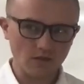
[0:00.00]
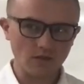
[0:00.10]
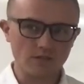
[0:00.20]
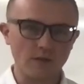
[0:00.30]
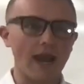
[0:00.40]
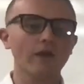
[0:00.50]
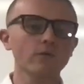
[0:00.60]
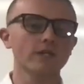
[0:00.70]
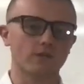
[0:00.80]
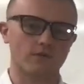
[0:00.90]
So how do
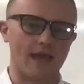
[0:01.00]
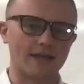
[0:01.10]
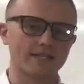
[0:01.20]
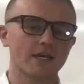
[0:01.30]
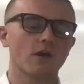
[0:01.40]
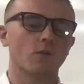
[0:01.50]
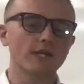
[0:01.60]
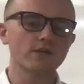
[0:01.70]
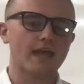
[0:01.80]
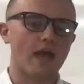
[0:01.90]
we do that?
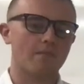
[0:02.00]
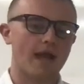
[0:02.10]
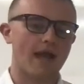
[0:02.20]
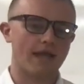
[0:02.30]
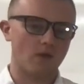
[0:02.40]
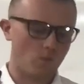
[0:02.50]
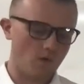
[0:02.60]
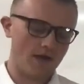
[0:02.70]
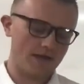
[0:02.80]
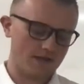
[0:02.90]
We do that by,
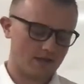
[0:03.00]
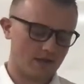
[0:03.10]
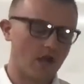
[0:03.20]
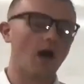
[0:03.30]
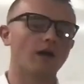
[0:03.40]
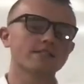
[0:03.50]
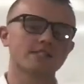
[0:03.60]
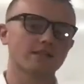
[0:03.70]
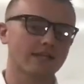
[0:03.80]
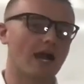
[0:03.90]
one,
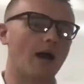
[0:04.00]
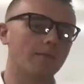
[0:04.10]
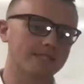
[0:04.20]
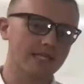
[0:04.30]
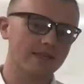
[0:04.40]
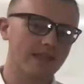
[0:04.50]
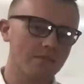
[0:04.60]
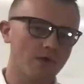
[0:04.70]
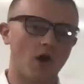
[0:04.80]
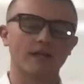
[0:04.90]
constantly updating
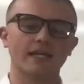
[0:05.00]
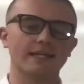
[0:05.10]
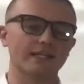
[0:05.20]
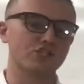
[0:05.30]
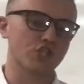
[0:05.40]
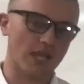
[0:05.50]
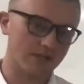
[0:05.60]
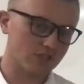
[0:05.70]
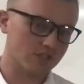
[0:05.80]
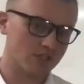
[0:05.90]
them on any
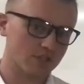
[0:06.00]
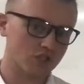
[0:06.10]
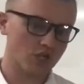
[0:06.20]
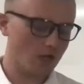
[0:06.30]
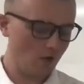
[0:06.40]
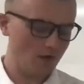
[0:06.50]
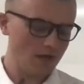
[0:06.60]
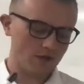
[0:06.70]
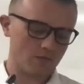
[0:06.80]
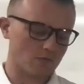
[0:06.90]
changes to the show,
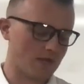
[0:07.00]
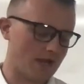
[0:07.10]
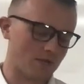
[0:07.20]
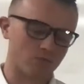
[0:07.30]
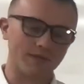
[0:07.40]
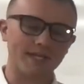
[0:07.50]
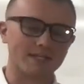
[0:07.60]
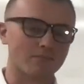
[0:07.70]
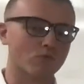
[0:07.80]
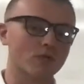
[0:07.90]

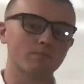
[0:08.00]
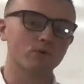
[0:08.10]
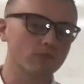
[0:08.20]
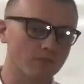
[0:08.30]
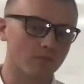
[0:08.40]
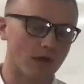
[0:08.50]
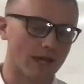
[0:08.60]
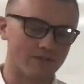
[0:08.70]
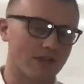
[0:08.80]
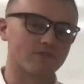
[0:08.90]
re-booth,
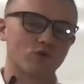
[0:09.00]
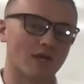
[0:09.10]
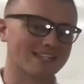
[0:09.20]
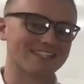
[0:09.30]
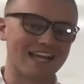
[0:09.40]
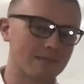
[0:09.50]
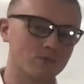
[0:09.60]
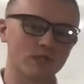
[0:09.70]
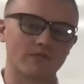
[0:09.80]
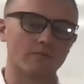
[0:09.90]
if you have to assign them
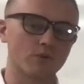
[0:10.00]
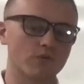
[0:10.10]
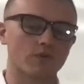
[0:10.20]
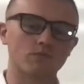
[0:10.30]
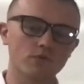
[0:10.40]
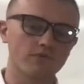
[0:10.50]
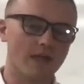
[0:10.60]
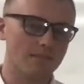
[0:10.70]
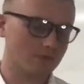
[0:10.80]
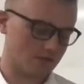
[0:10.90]
to a different booth or move
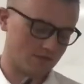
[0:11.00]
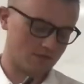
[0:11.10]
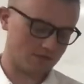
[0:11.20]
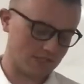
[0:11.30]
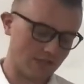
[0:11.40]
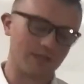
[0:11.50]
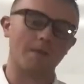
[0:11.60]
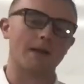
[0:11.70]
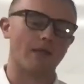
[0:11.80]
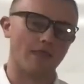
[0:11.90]
them, telling them
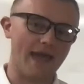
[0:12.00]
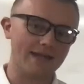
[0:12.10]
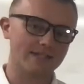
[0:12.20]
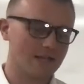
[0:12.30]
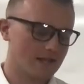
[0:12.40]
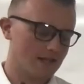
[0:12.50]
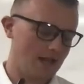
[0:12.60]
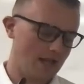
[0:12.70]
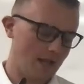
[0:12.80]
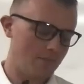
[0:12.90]
about that,
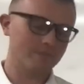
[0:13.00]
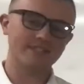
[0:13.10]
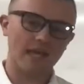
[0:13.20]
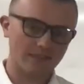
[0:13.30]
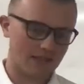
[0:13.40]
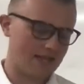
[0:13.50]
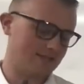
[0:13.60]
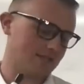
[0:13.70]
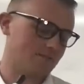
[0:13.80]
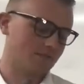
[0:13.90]

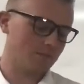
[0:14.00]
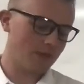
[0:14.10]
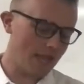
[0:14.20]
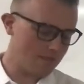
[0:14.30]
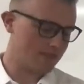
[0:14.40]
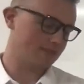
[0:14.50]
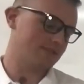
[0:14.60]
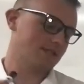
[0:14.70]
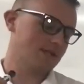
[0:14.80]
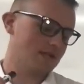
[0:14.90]
deadlines,
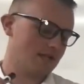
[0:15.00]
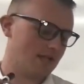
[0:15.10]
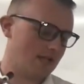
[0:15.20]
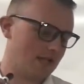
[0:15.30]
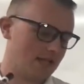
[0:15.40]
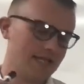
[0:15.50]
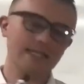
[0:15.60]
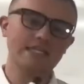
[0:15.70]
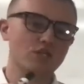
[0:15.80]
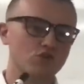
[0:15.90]
payments,
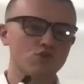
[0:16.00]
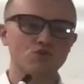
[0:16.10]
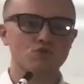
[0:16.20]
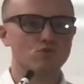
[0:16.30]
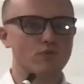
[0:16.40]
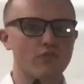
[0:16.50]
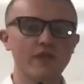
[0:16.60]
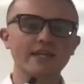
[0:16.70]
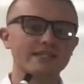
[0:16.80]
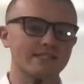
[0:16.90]
any new
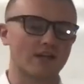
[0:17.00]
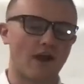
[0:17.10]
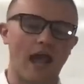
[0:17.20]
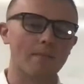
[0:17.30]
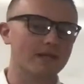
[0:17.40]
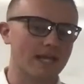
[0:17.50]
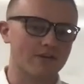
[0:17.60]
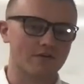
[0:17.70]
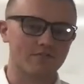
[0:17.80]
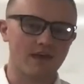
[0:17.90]
things that are happening at
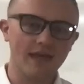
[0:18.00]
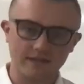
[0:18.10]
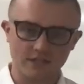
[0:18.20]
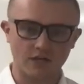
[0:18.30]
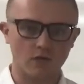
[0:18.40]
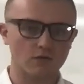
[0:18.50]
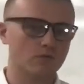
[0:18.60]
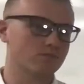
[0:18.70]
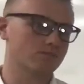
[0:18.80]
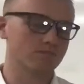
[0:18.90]
your event,
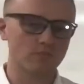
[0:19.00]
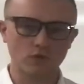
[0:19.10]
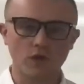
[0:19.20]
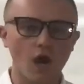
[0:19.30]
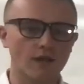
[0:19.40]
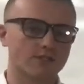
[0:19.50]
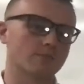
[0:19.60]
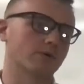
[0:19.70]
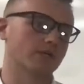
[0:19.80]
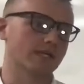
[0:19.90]
new
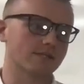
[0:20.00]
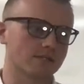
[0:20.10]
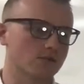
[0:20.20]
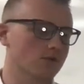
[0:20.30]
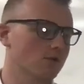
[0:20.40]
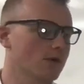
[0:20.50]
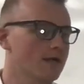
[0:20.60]
concert bookings, new